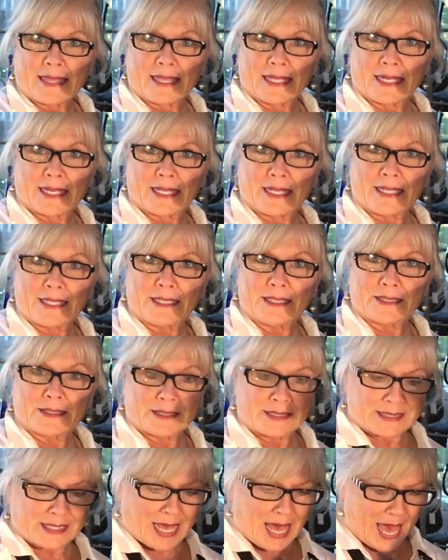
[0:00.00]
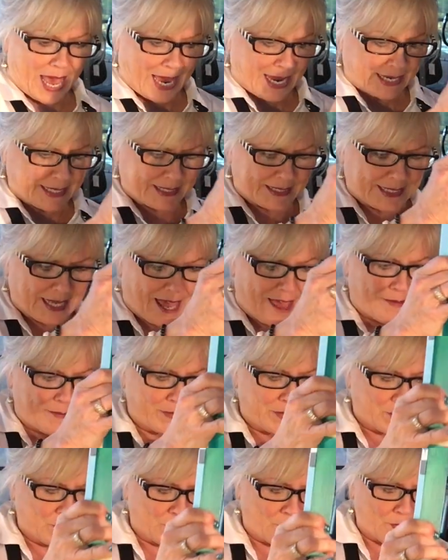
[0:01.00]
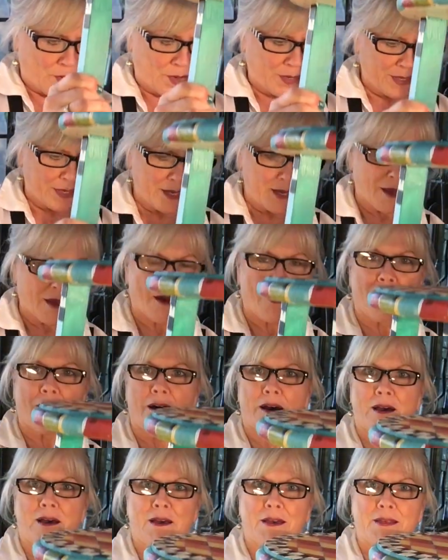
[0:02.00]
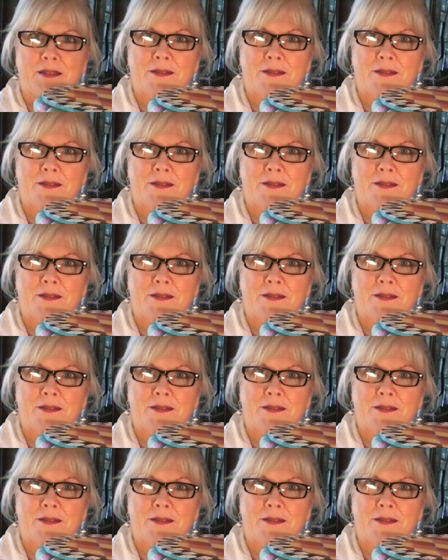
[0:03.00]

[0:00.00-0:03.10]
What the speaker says: the little sides. I've been working on